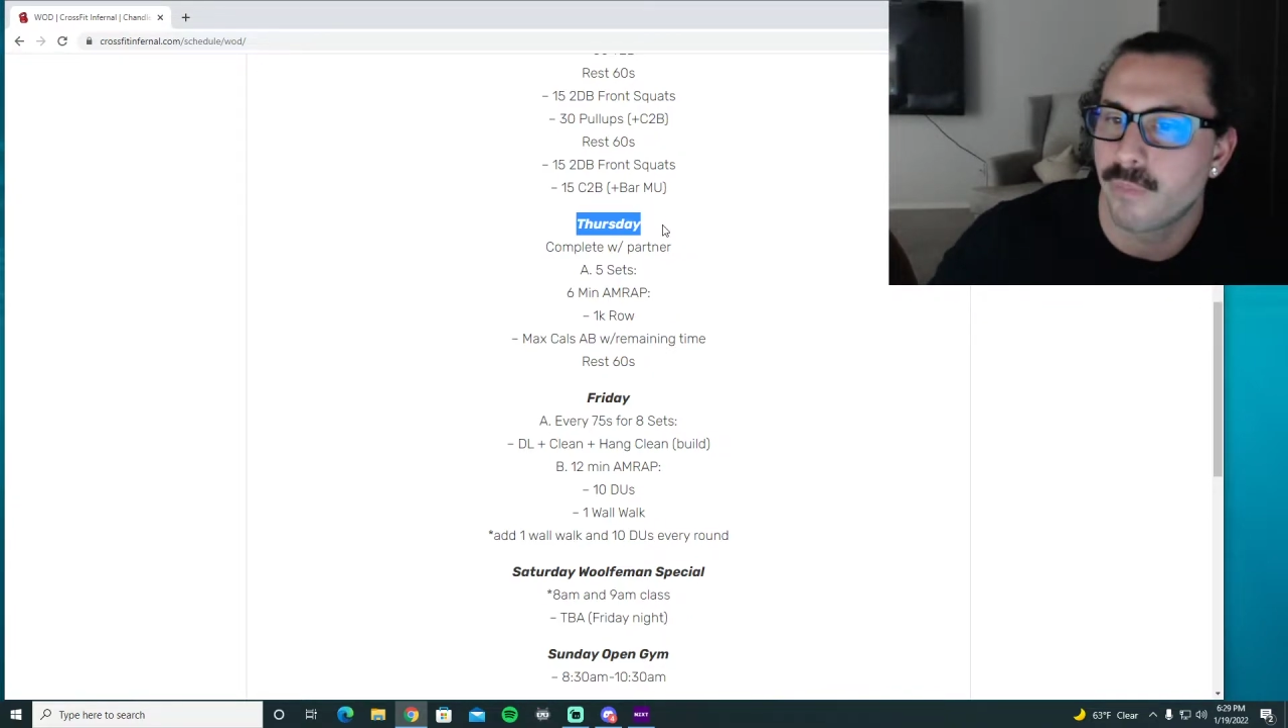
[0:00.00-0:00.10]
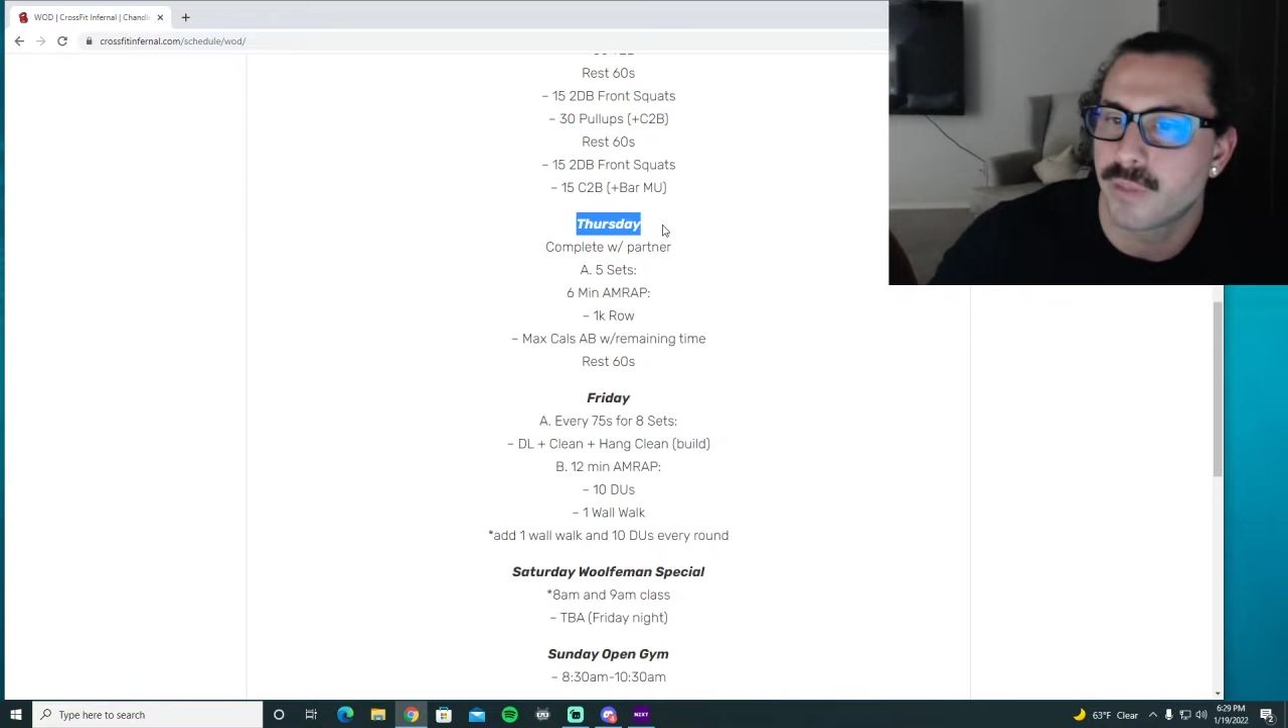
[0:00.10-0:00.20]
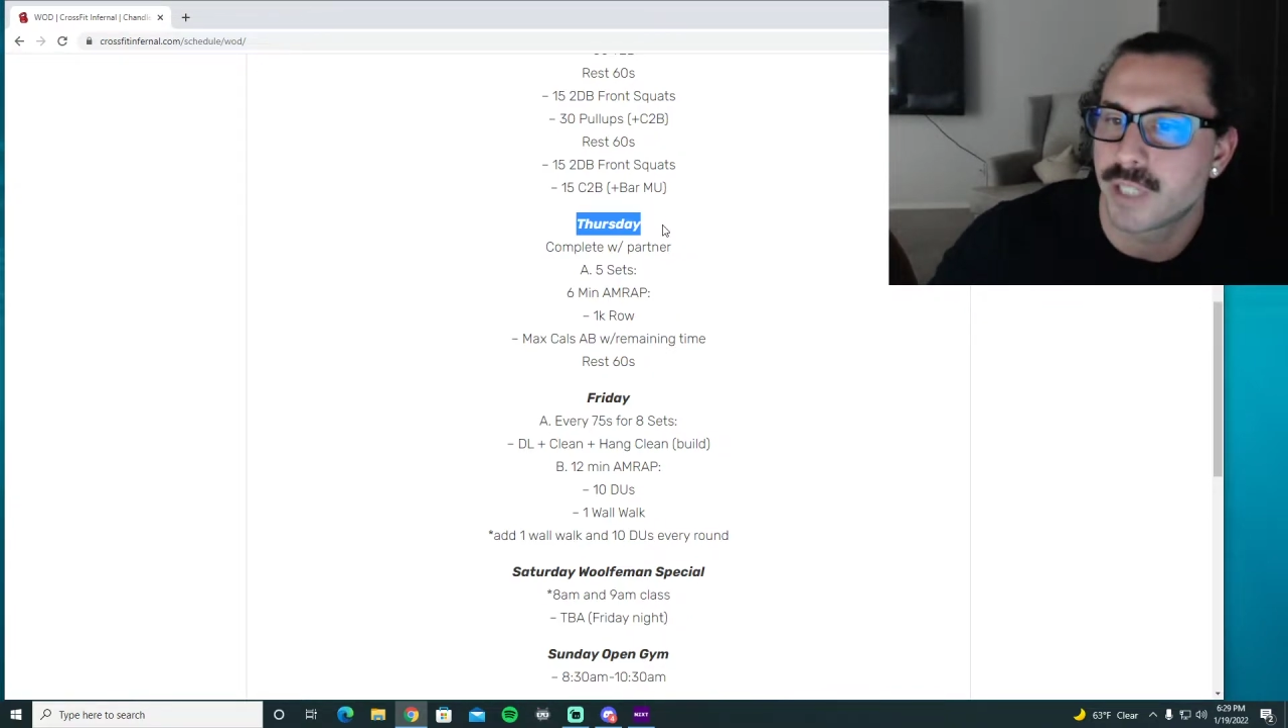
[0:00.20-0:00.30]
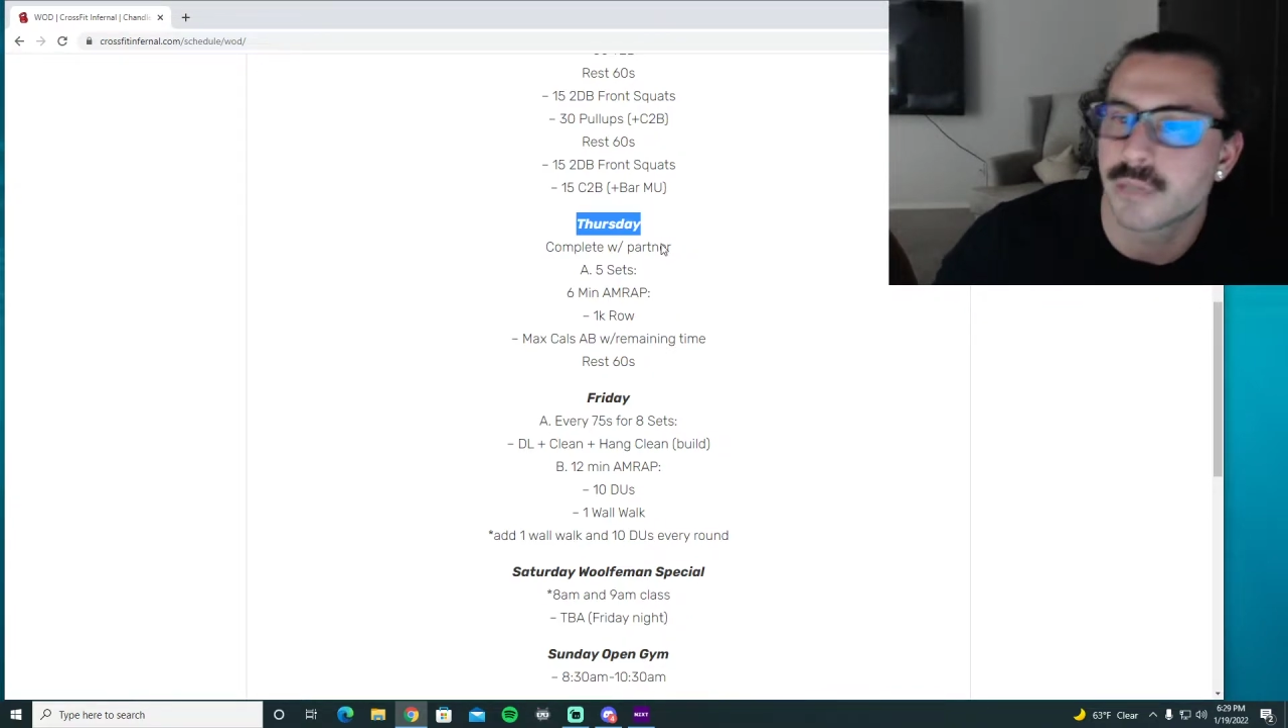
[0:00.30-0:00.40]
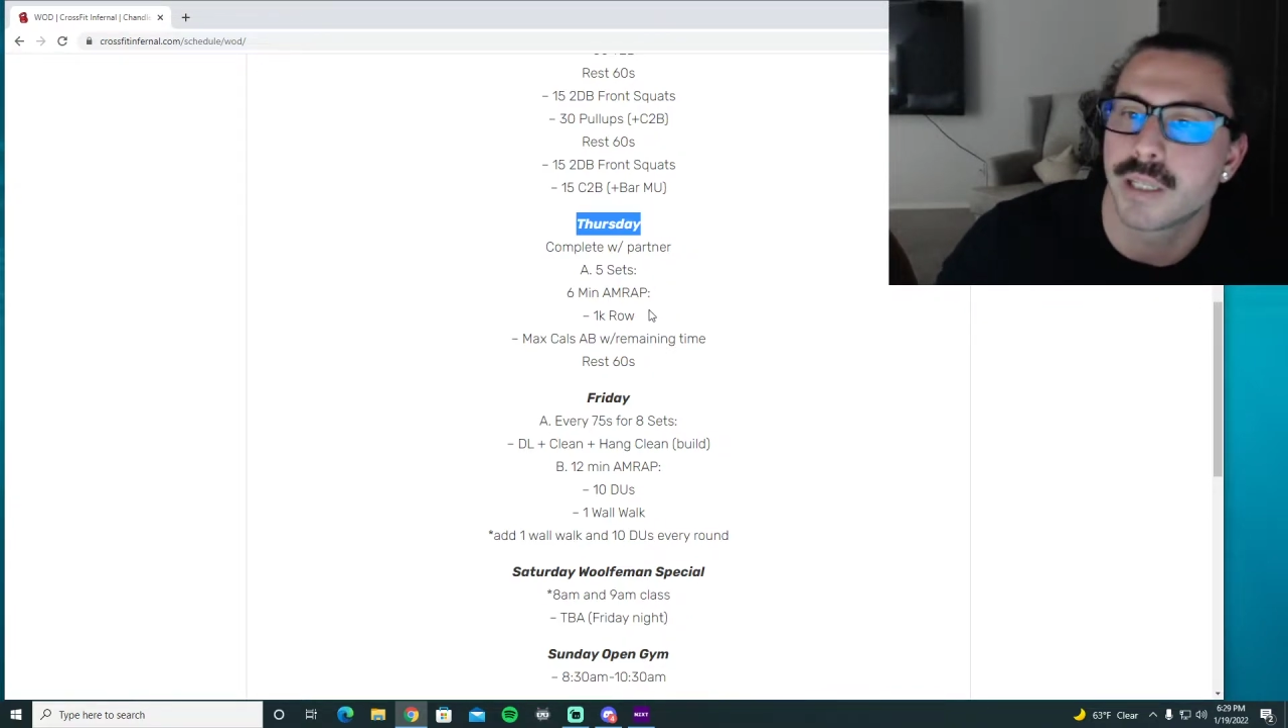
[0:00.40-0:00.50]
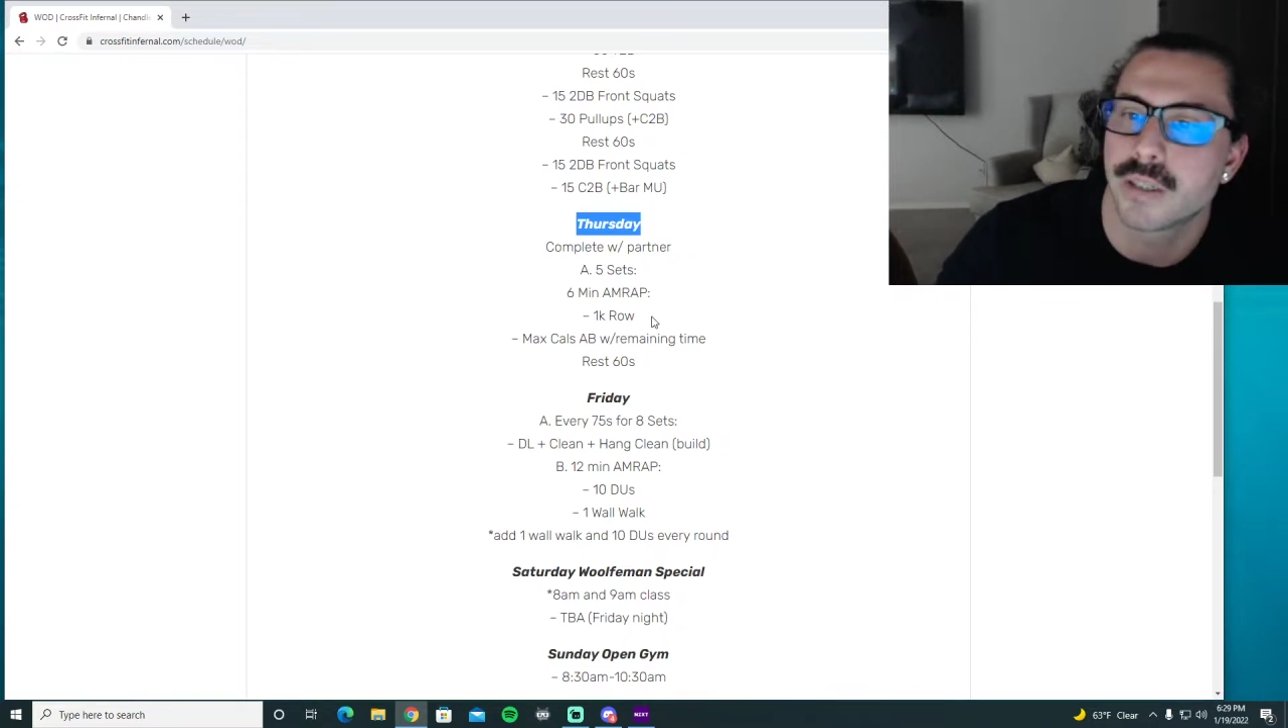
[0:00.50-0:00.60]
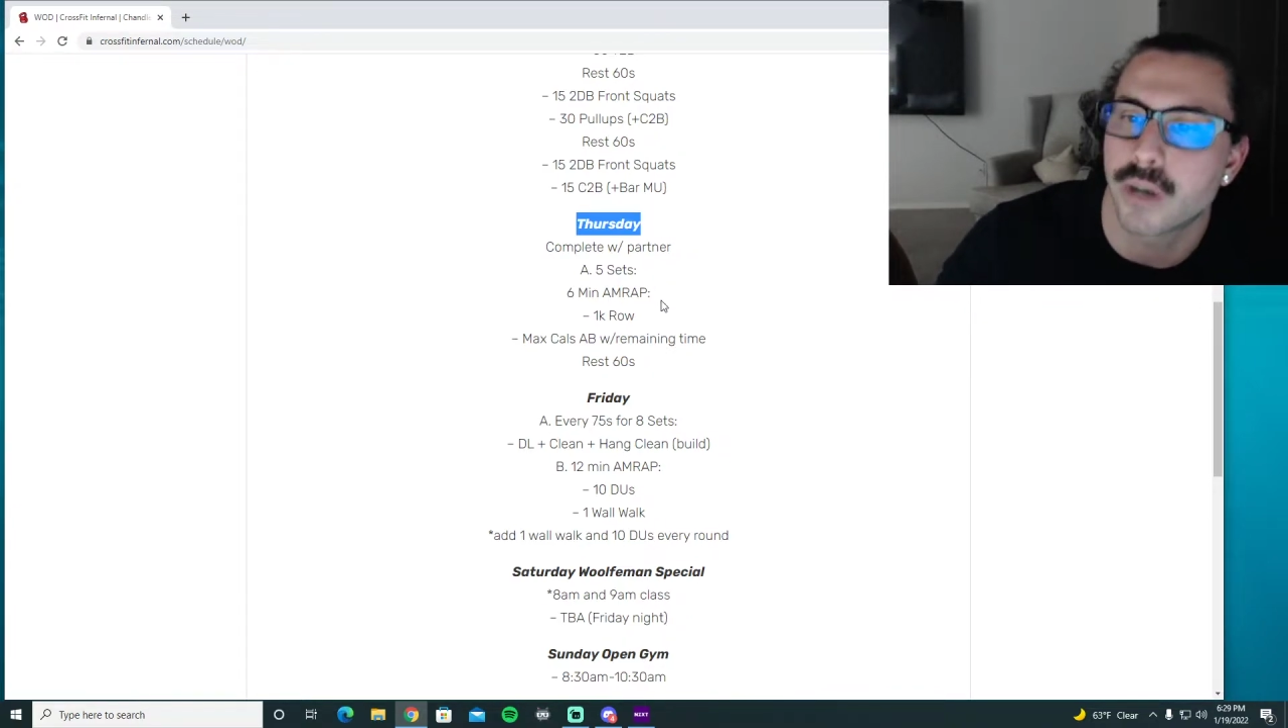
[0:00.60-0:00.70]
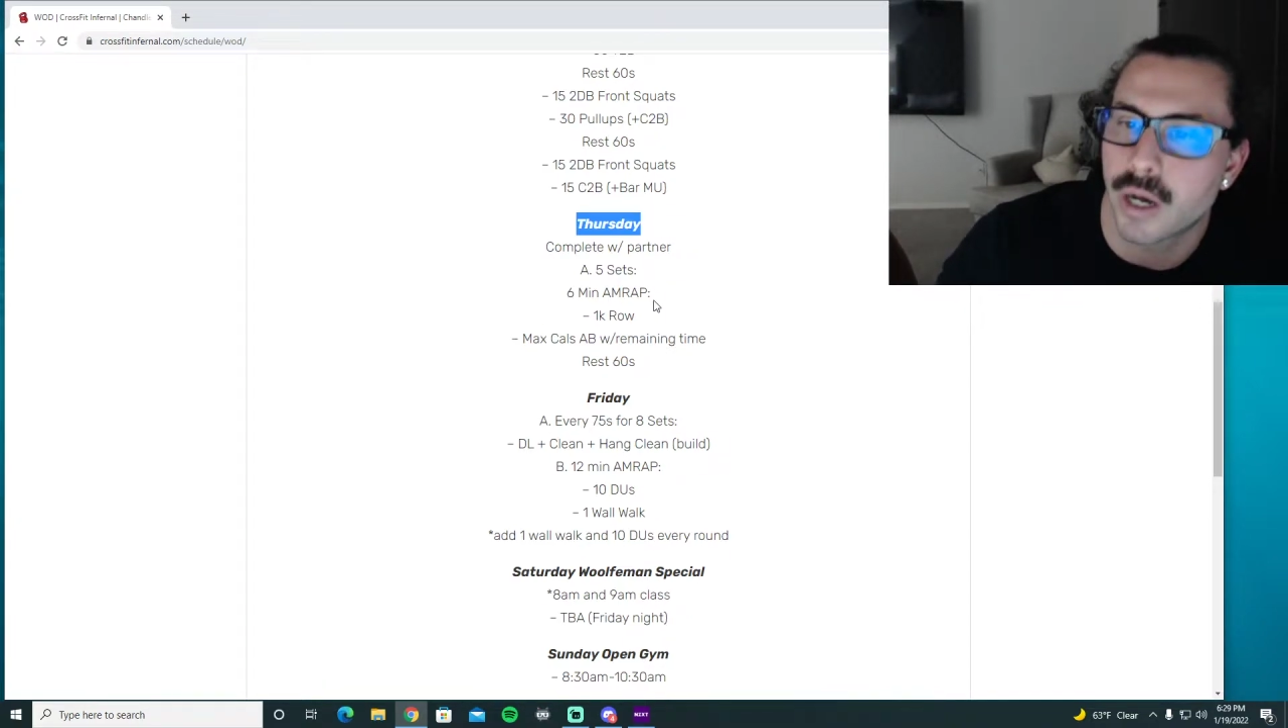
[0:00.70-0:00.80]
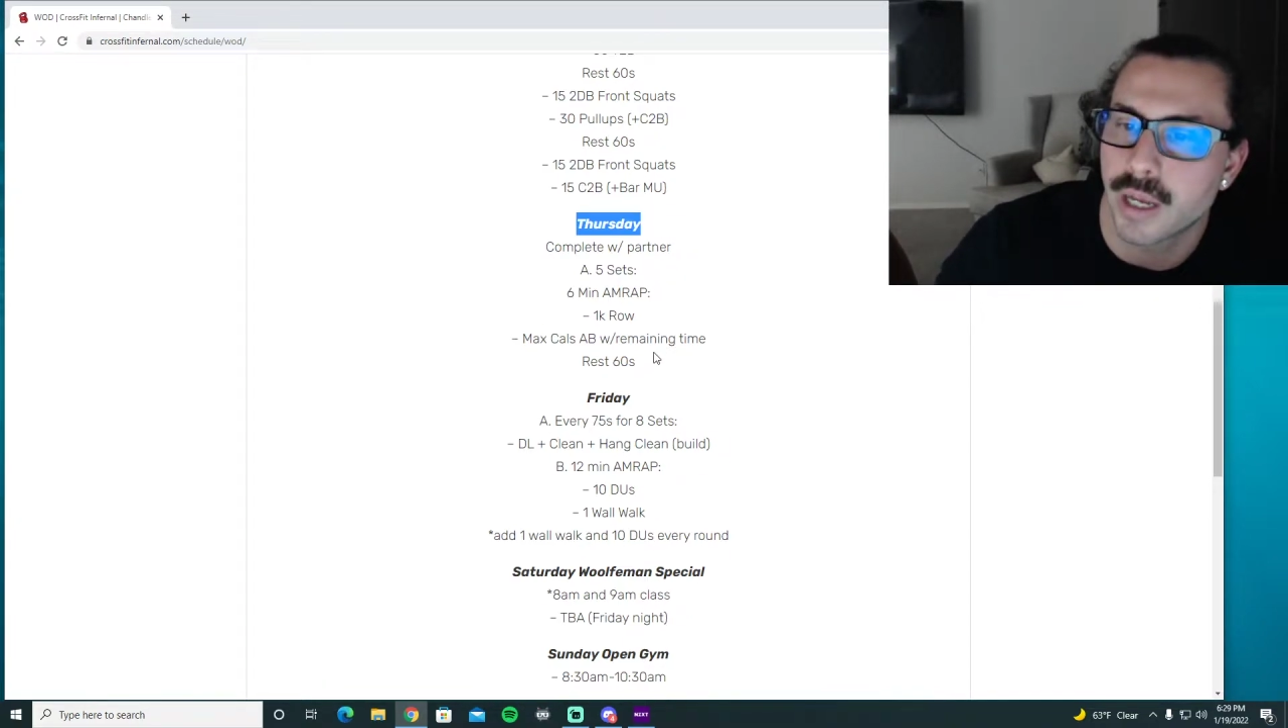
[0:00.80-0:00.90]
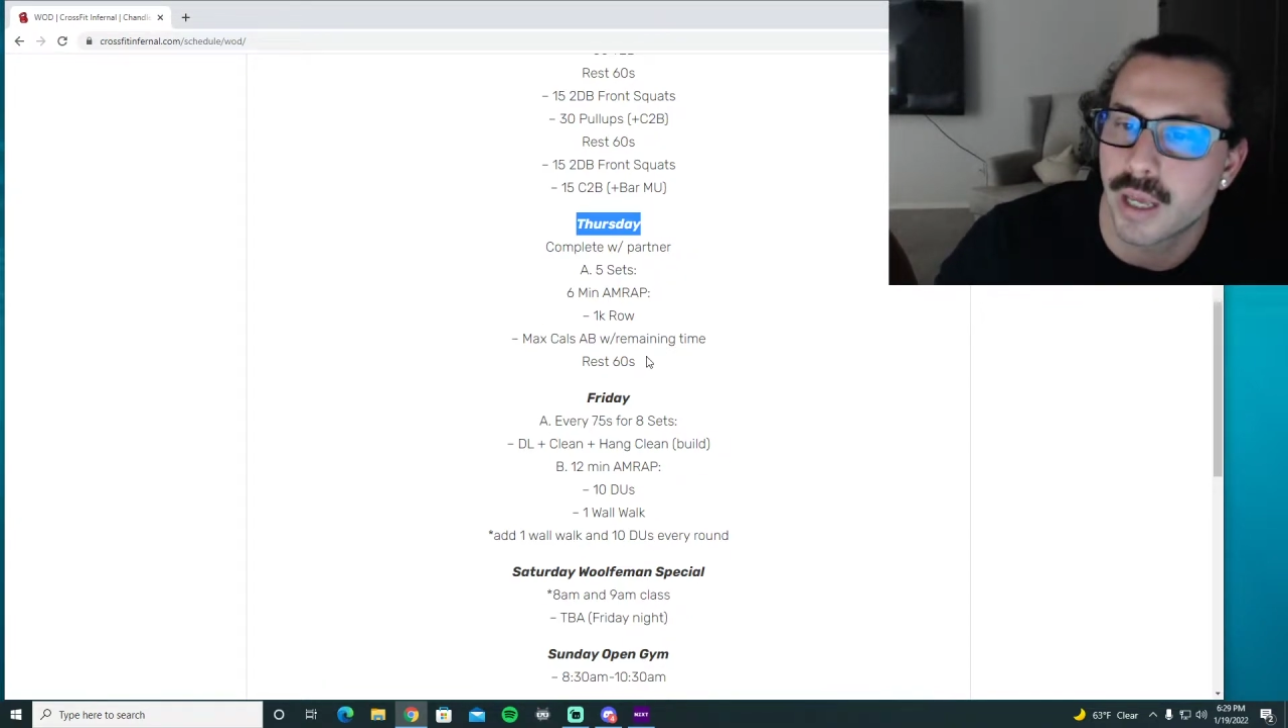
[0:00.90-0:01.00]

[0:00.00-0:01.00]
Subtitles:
6 minutes on,